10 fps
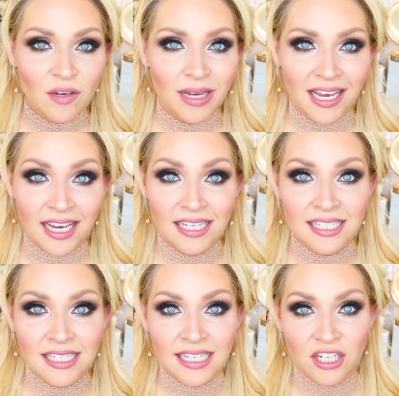on my eyes
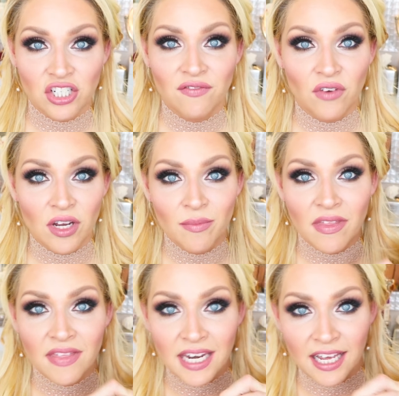is actually from
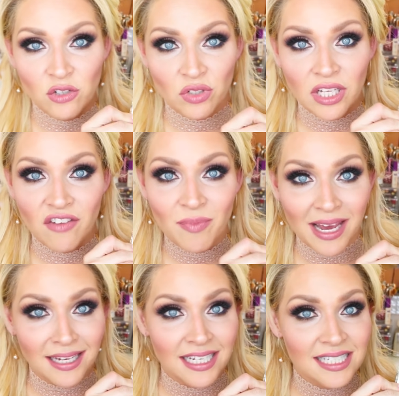the Natural Love
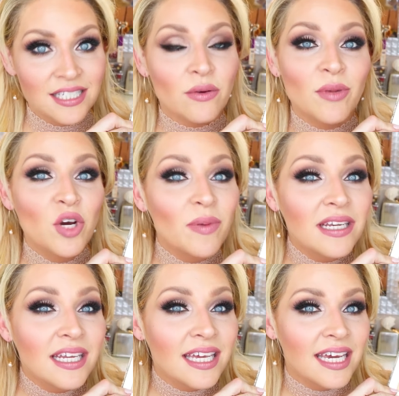palette. So I'm
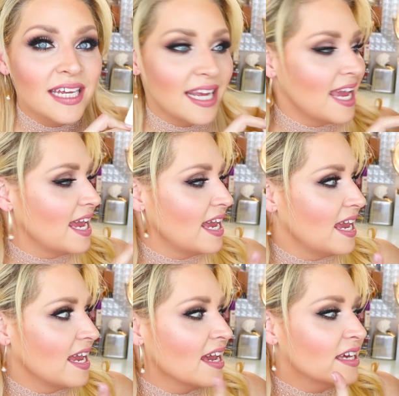hoping to get
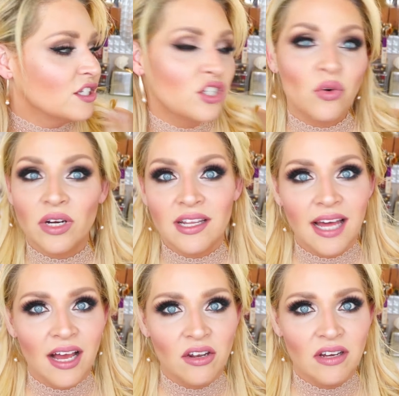a tutorial
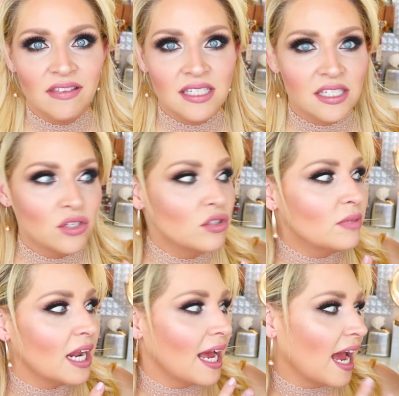out on this soon,
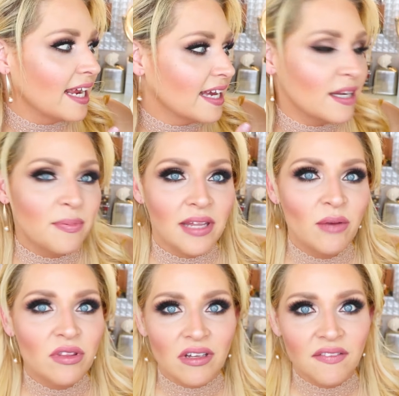but I gotta play
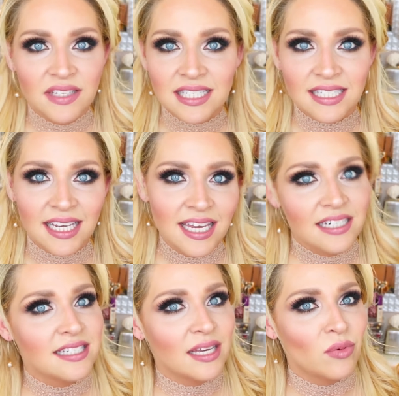with all of these because I can't
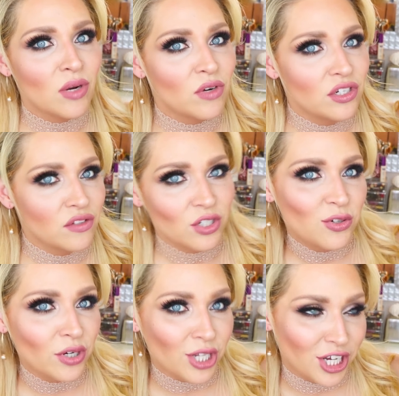decide what I want to do the
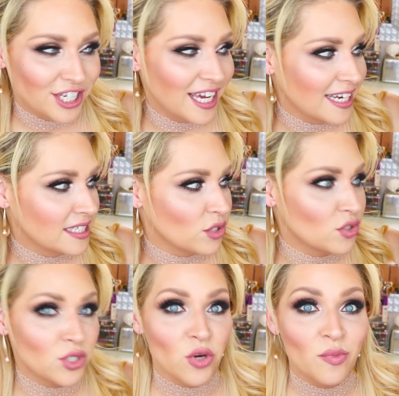tutorial on yet because there's
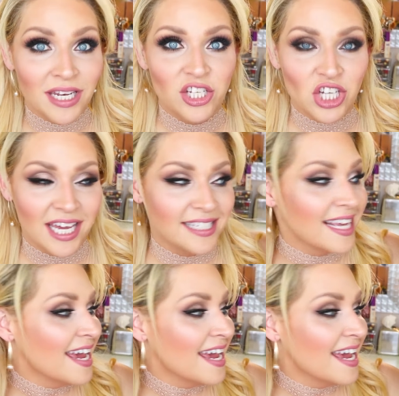so many shades.